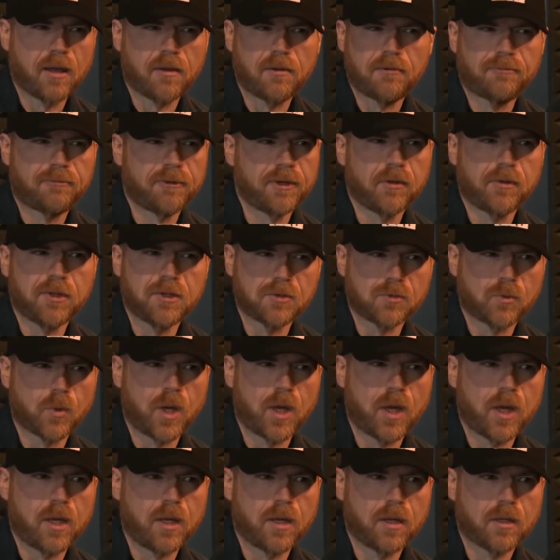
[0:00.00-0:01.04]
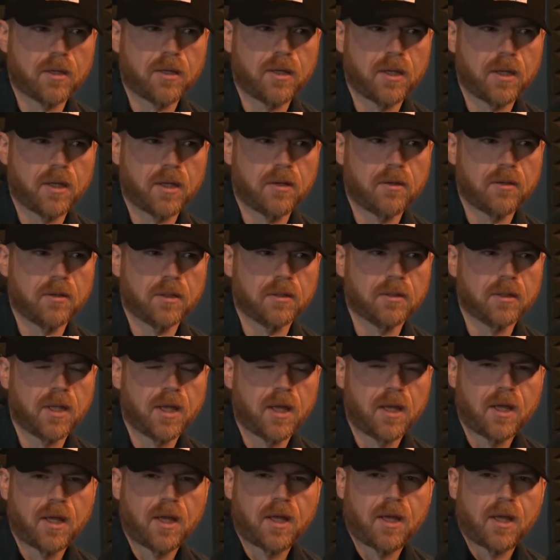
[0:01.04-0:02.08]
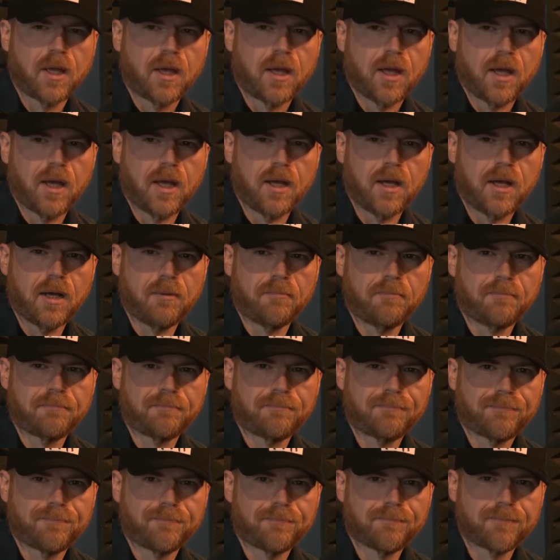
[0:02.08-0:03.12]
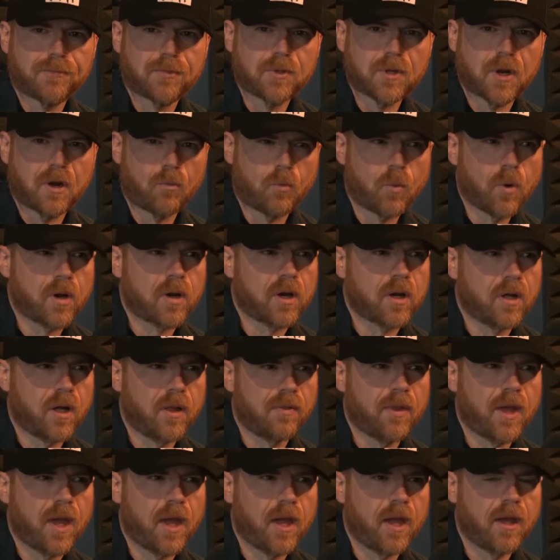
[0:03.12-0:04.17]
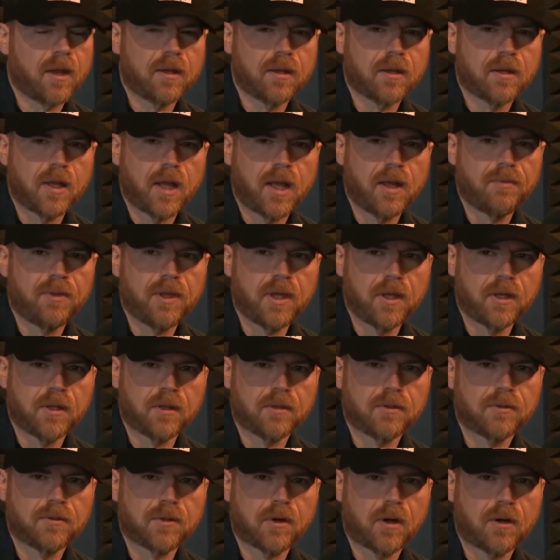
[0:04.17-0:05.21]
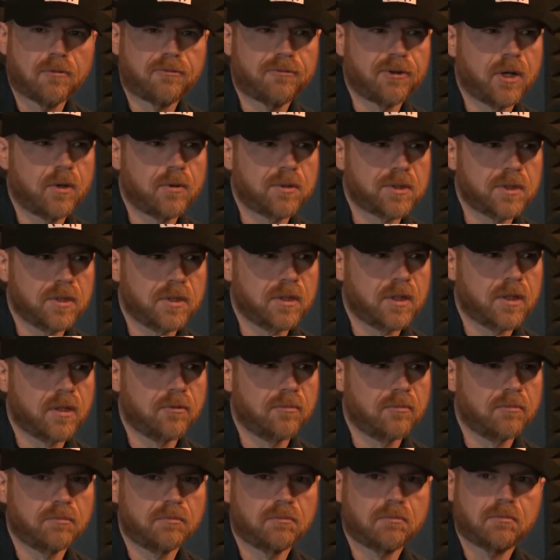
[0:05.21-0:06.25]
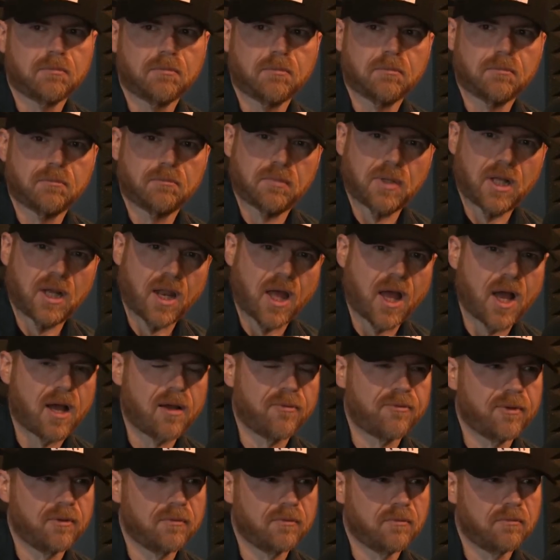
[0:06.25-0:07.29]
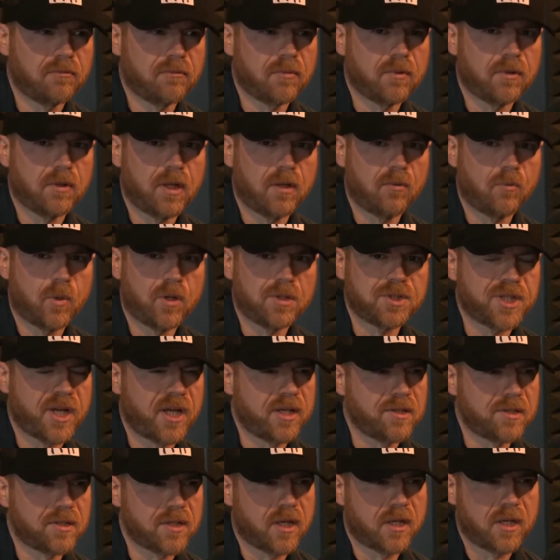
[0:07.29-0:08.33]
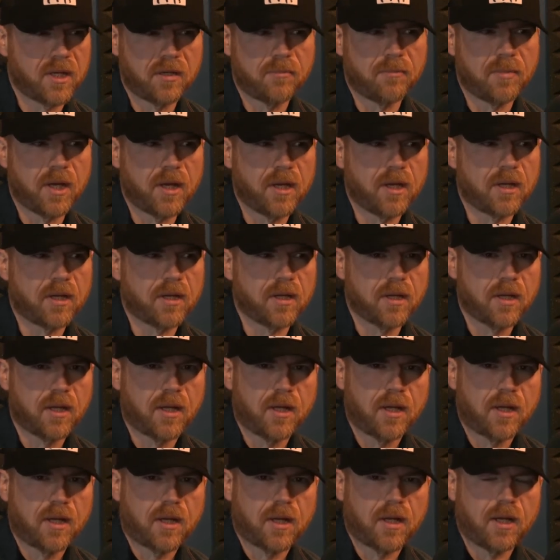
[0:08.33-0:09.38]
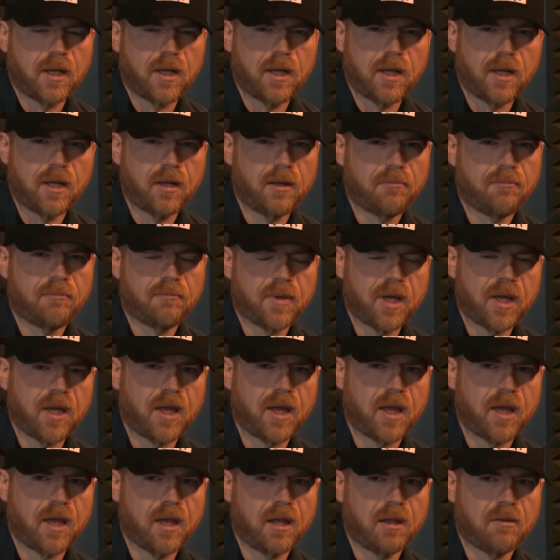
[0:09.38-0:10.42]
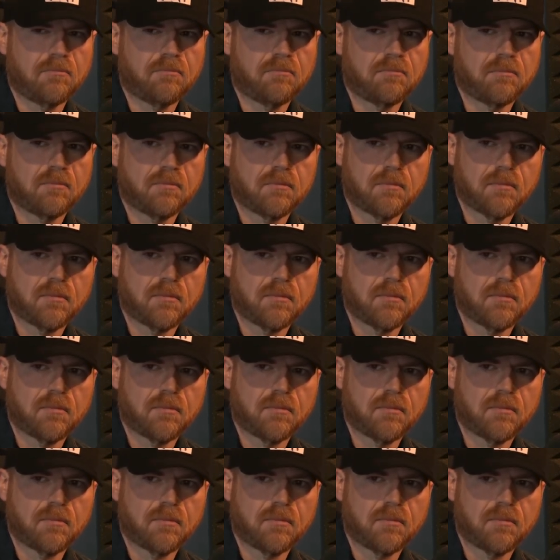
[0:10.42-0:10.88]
feel this way you know mm-hmm. and um, started working on that and then started focusing on my life and and what changes I need to make mm-hmm. um, and